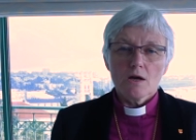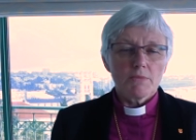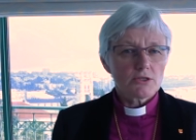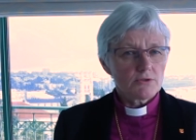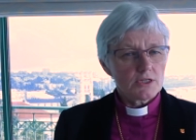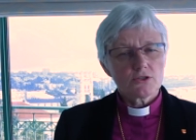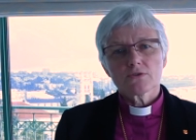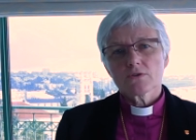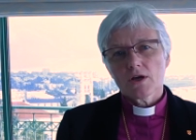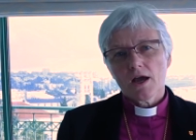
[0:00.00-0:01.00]
But you need
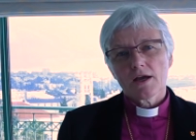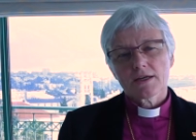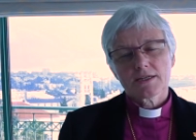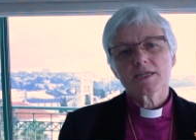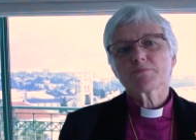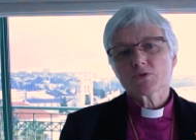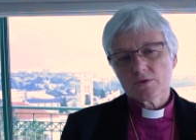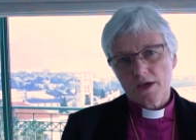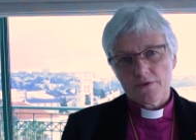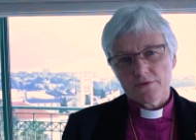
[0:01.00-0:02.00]
to keep
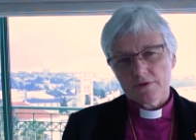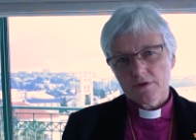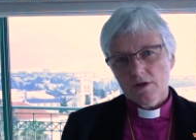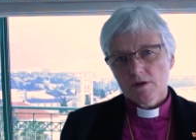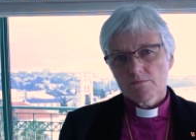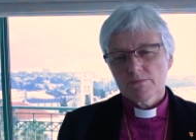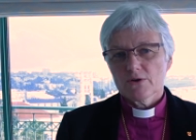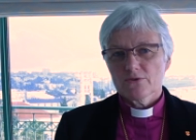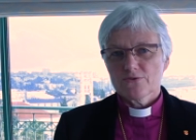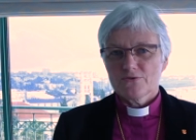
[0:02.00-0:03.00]
together
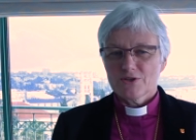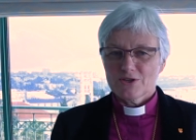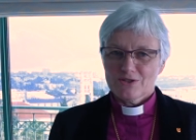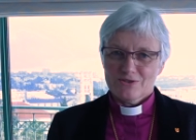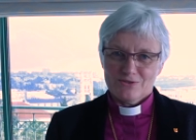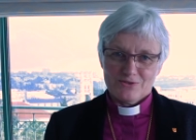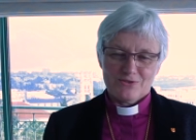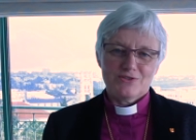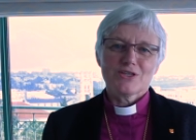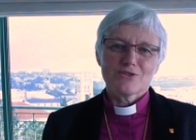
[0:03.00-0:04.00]
both the
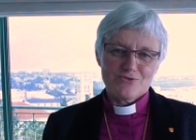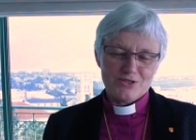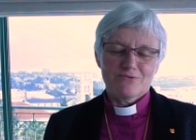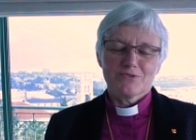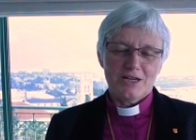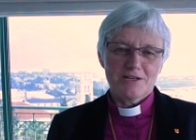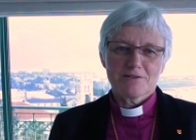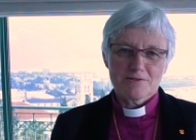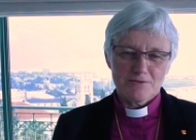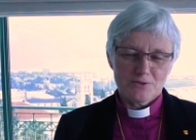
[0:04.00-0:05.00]
theory of
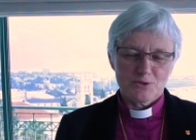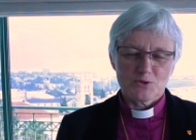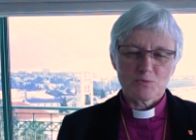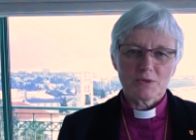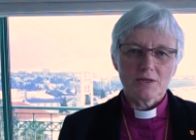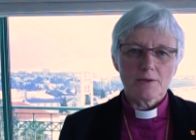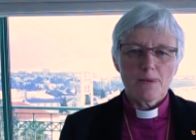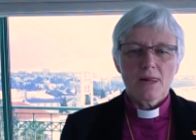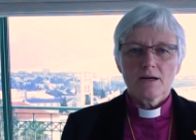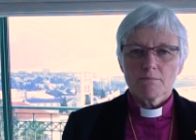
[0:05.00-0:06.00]
dialogue, so to speak,
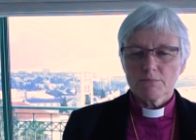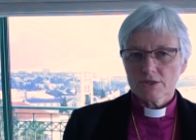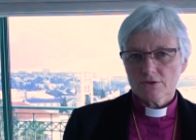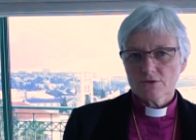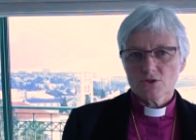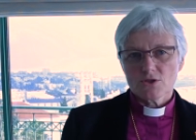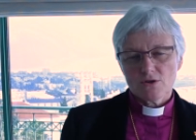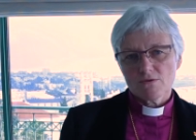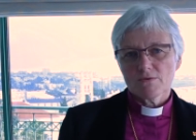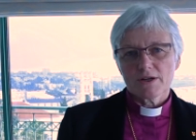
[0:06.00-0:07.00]
but
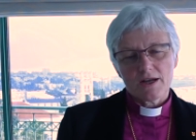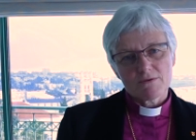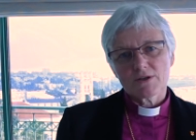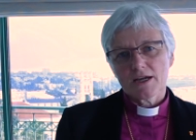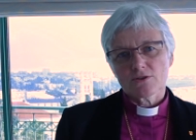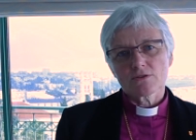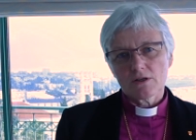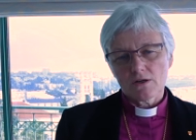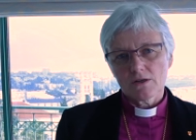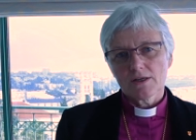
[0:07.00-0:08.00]
also what I would like to
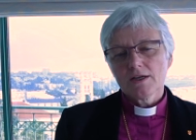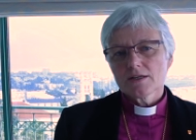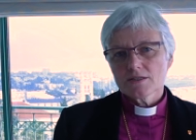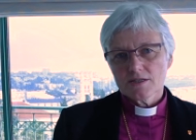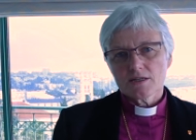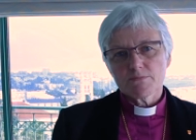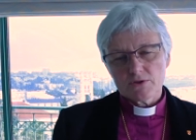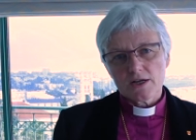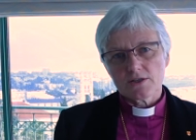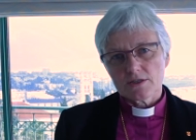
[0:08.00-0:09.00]
call
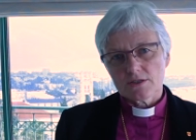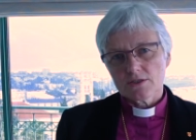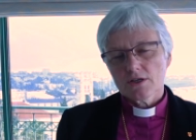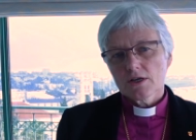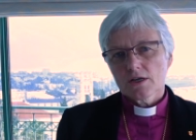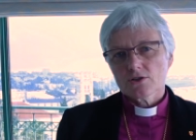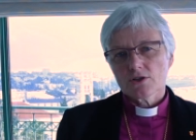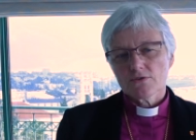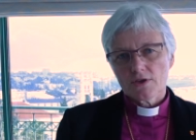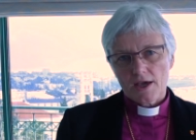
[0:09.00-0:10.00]
diapraxis,
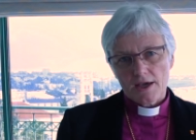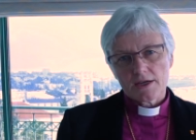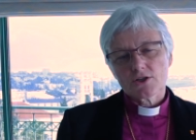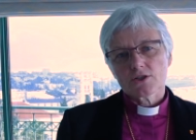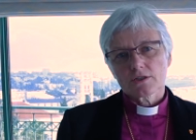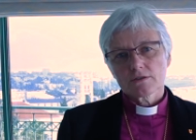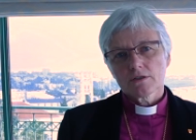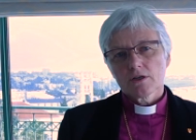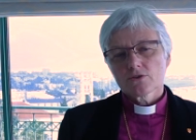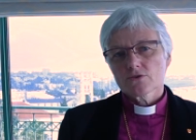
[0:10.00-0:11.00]
actually the action
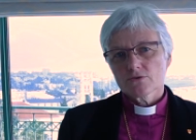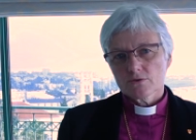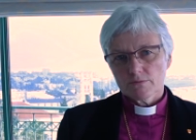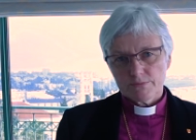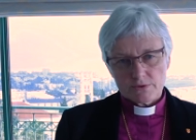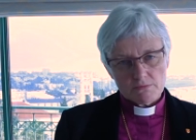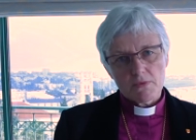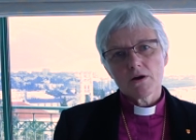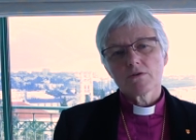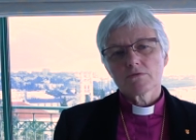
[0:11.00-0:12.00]
to
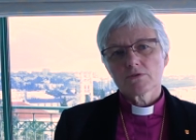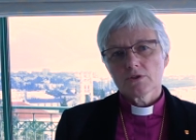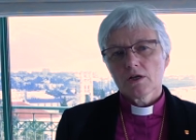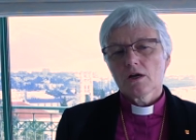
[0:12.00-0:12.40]
promote